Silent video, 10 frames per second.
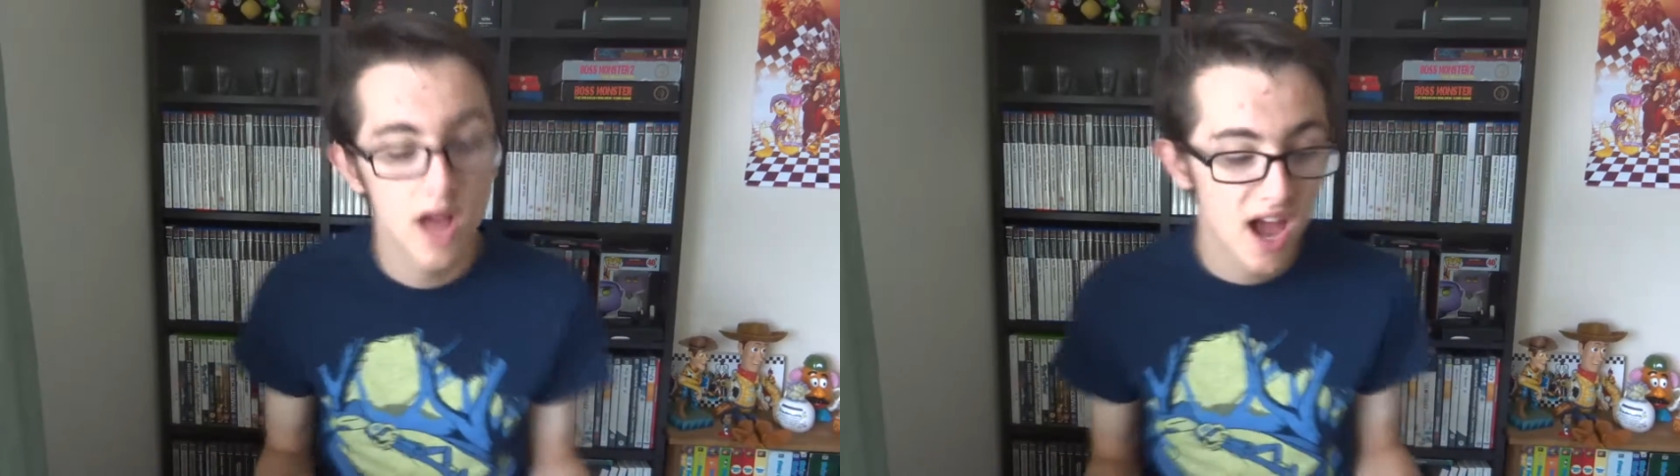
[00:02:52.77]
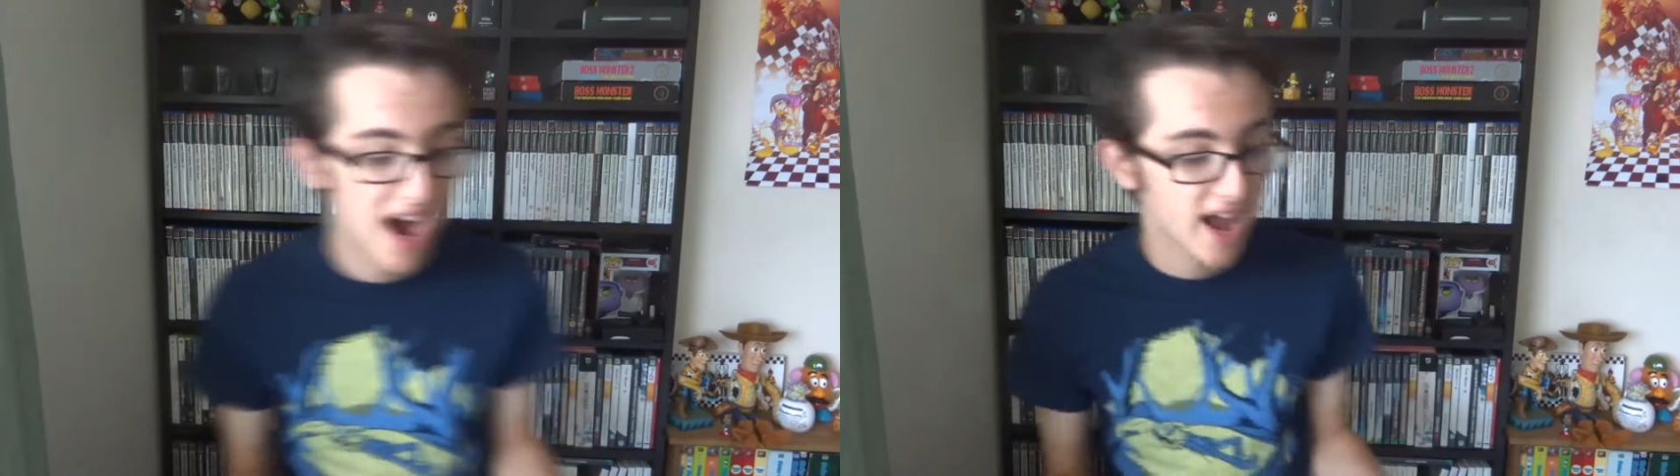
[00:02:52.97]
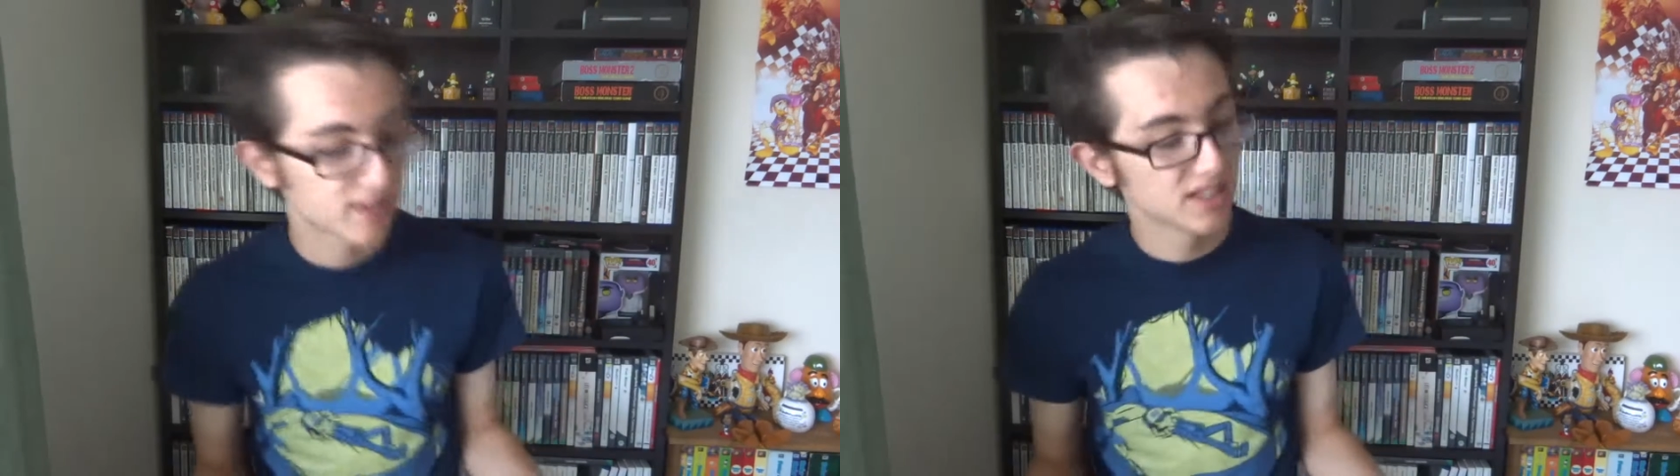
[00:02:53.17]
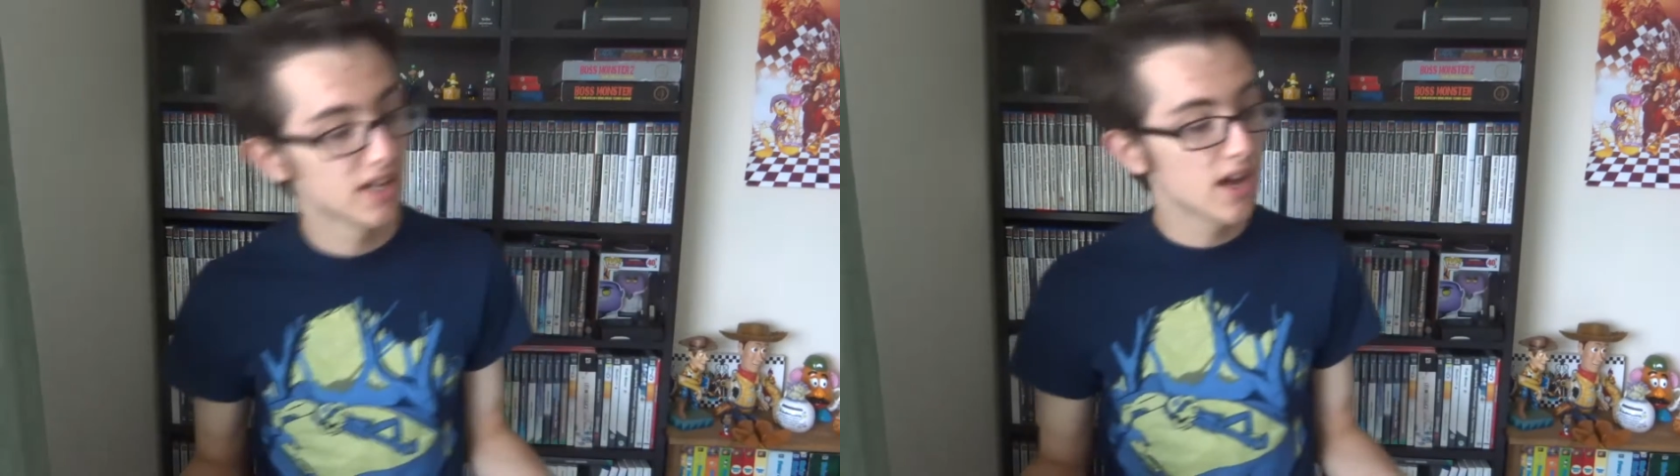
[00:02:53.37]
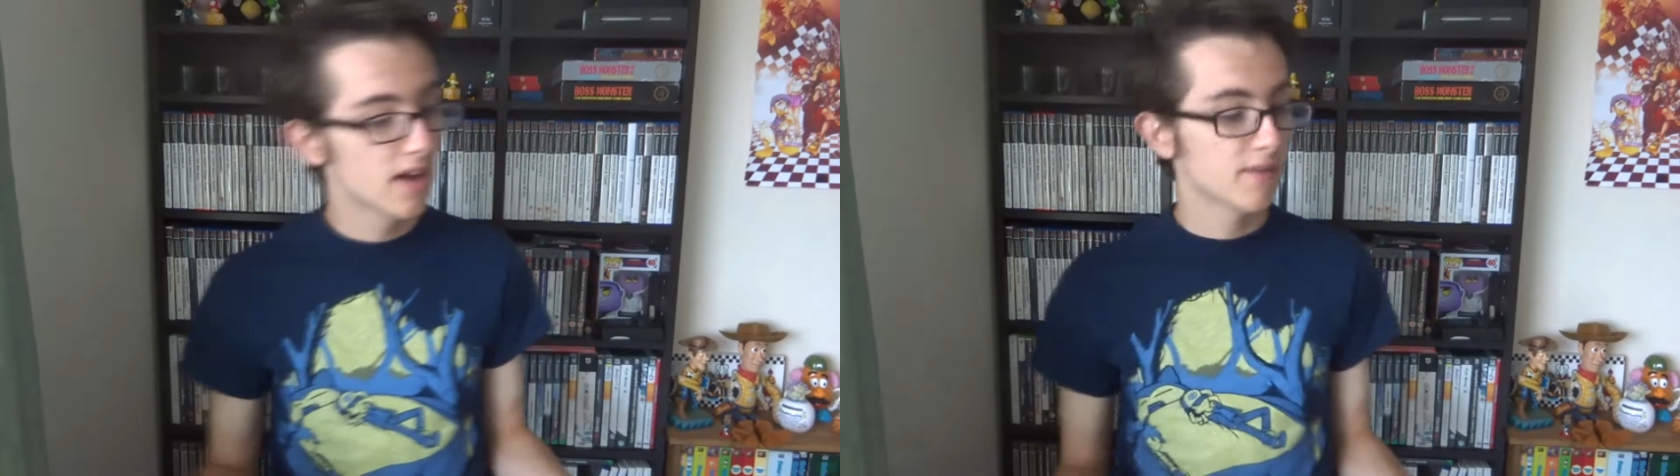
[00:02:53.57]
I have to
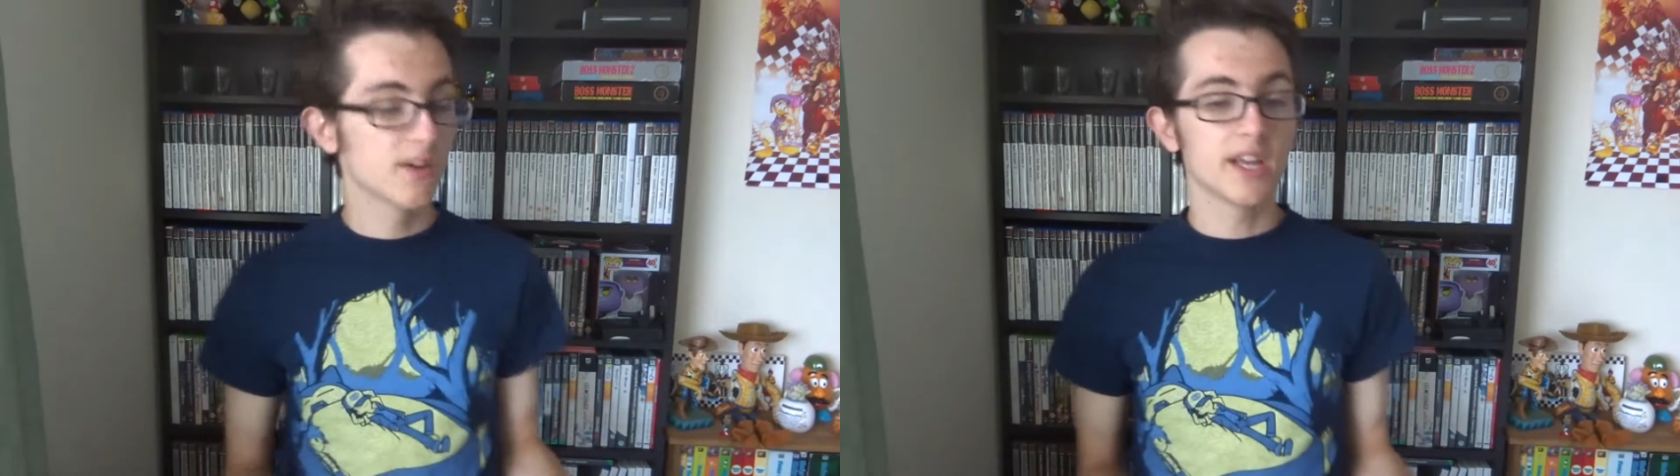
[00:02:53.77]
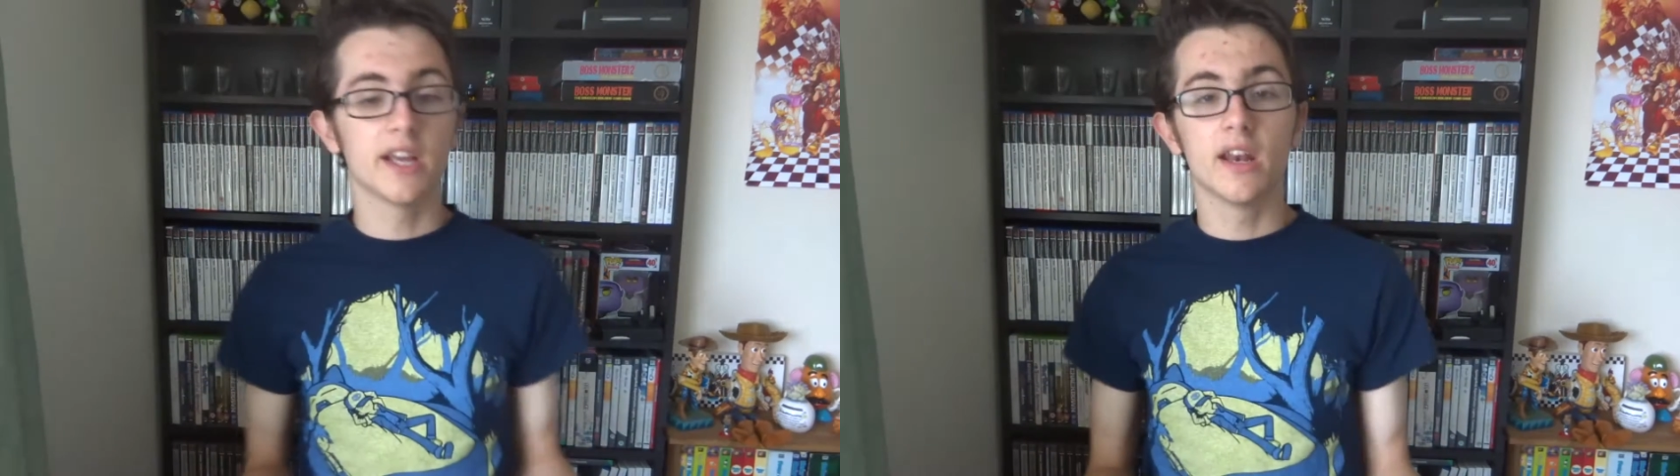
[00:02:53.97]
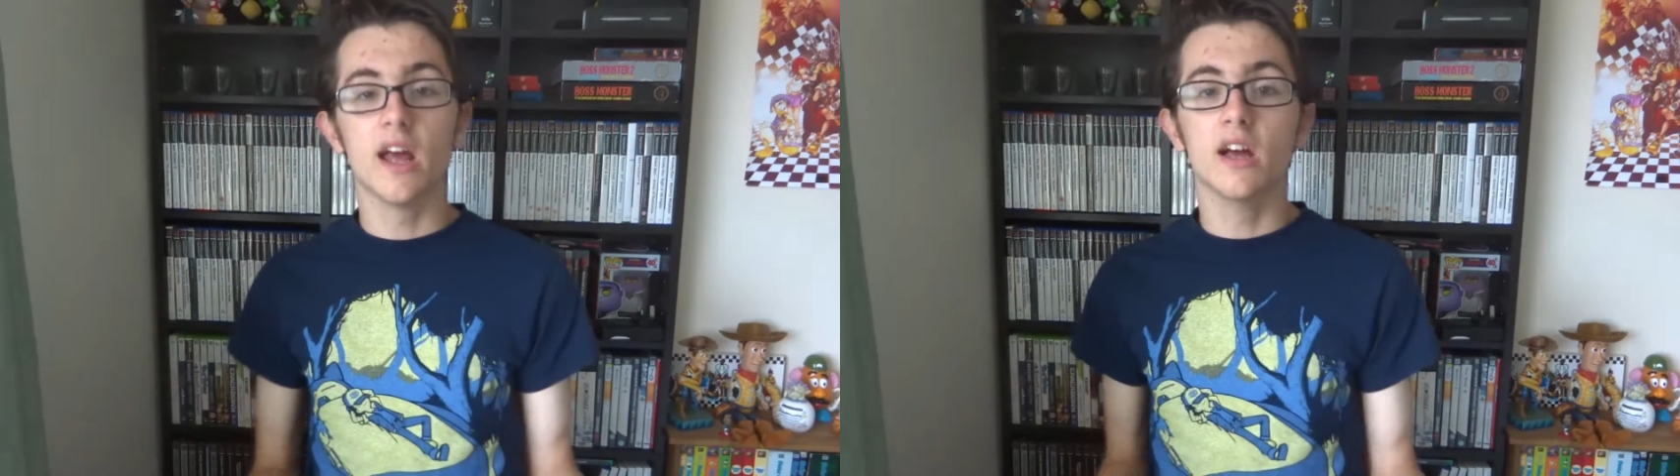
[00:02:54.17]
fucking